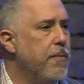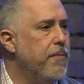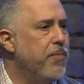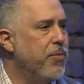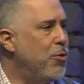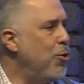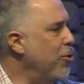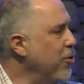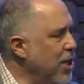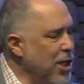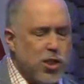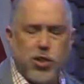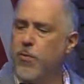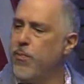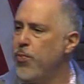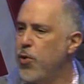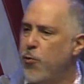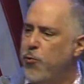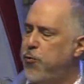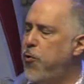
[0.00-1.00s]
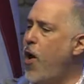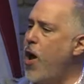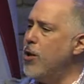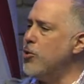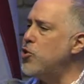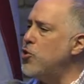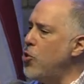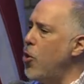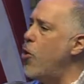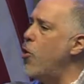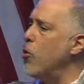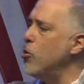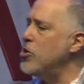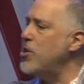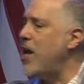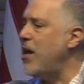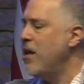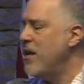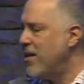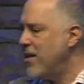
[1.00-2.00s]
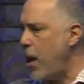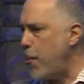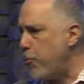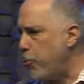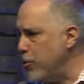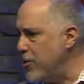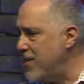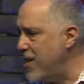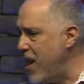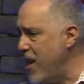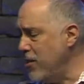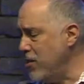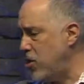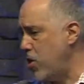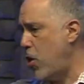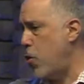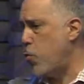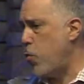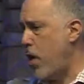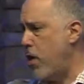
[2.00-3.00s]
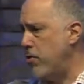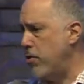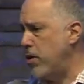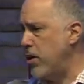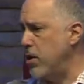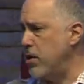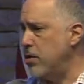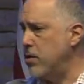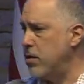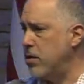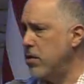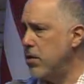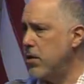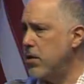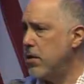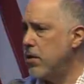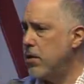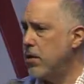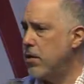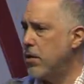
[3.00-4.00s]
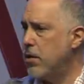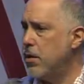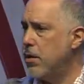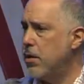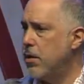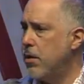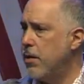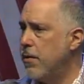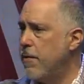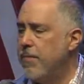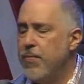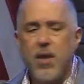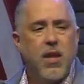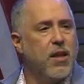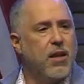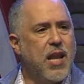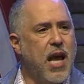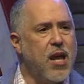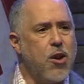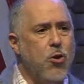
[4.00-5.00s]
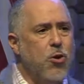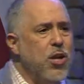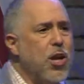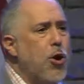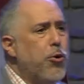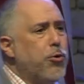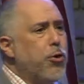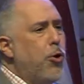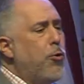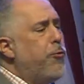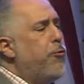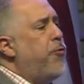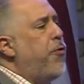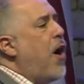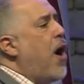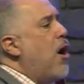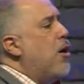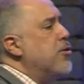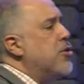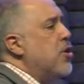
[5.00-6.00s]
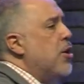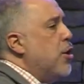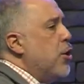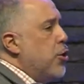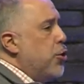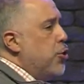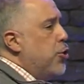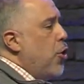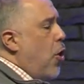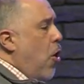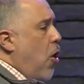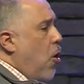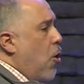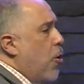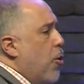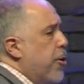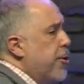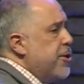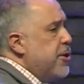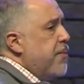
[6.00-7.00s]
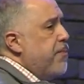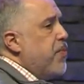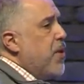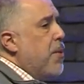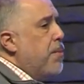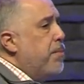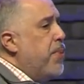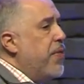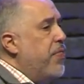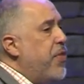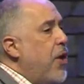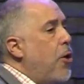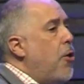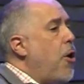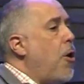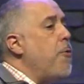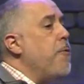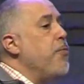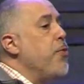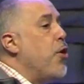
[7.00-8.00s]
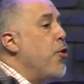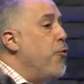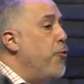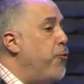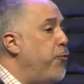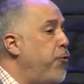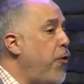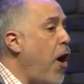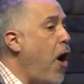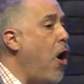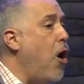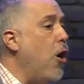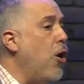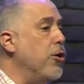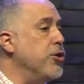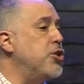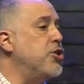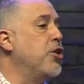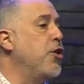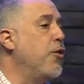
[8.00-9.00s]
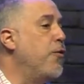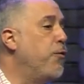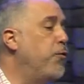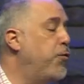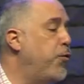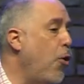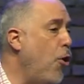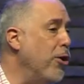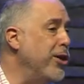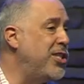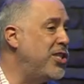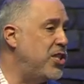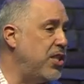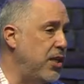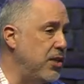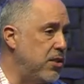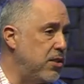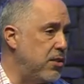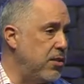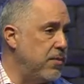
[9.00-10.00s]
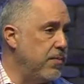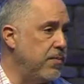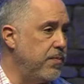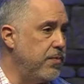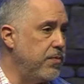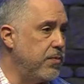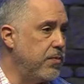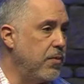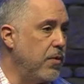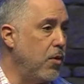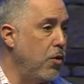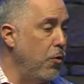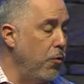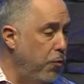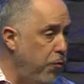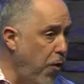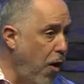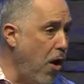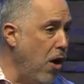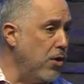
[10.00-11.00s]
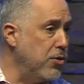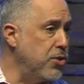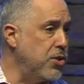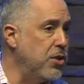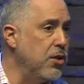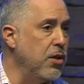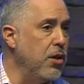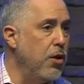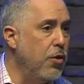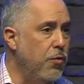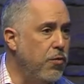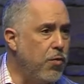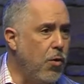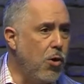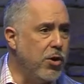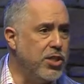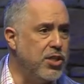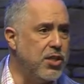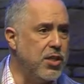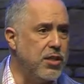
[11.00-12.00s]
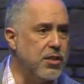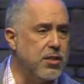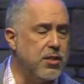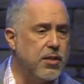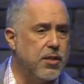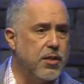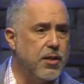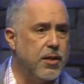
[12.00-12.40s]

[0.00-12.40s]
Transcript: There are these false doors that, that present around us. Not only are there false doors, but there are false voices. False voices.